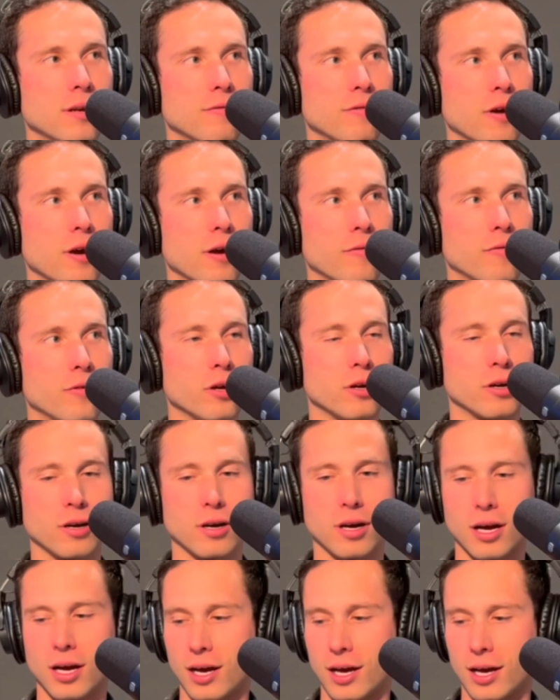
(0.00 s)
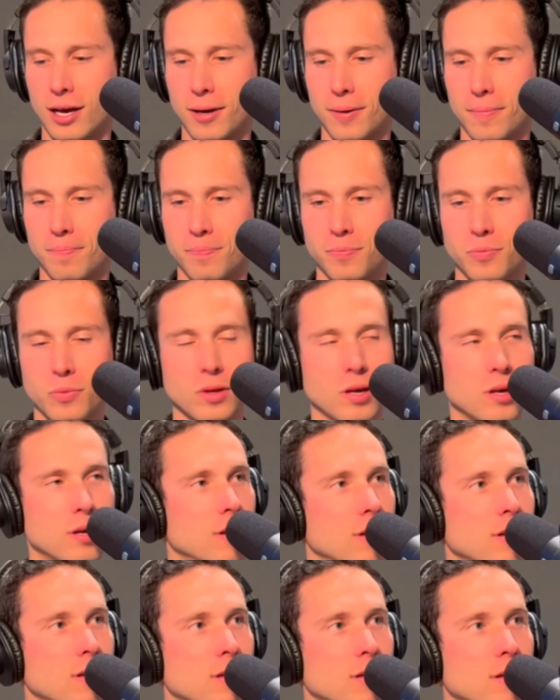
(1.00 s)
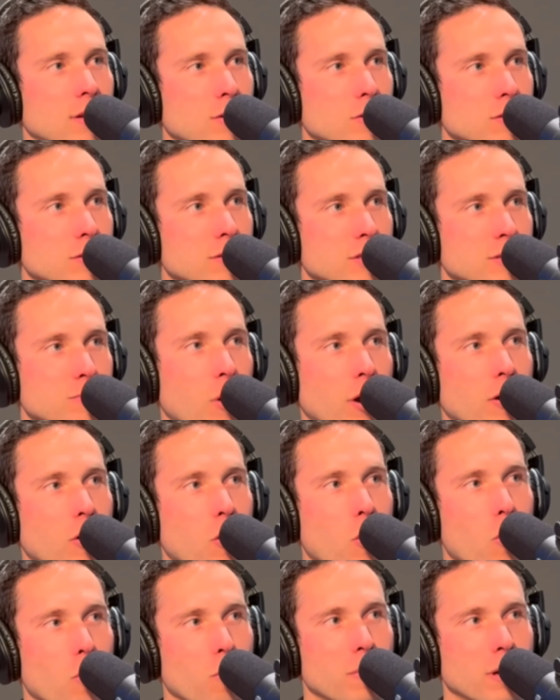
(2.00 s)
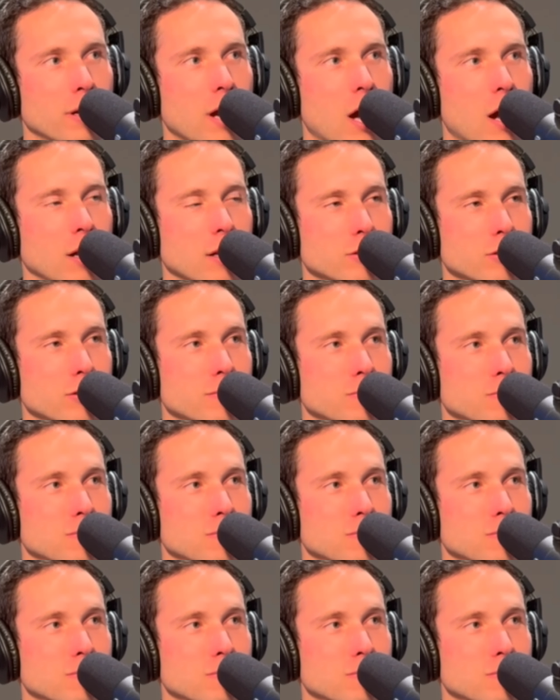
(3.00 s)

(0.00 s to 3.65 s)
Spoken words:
of your smart home knowledge?